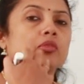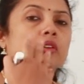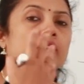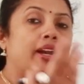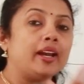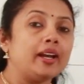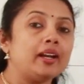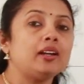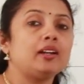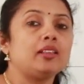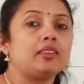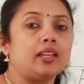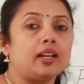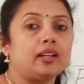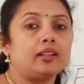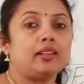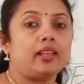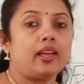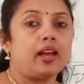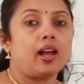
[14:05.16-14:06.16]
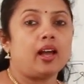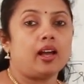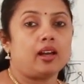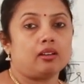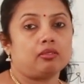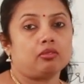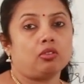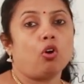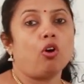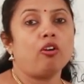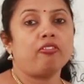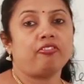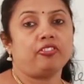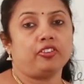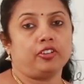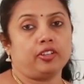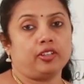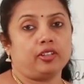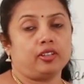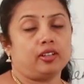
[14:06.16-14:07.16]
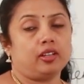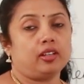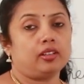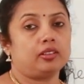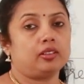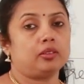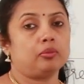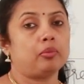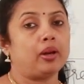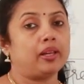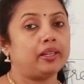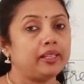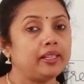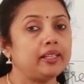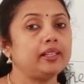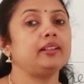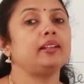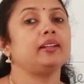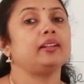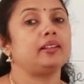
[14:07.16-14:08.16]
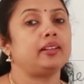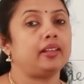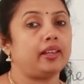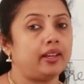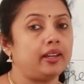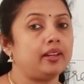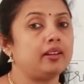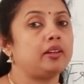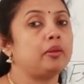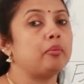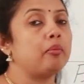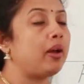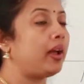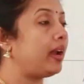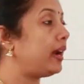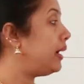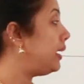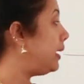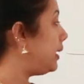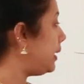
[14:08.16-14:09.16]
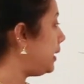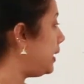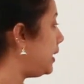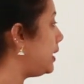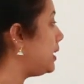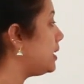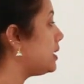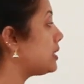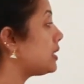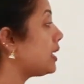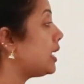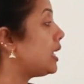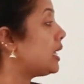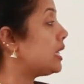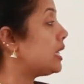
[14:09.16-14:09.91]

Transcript: rent that they uh, offer, uh, the money that they demand is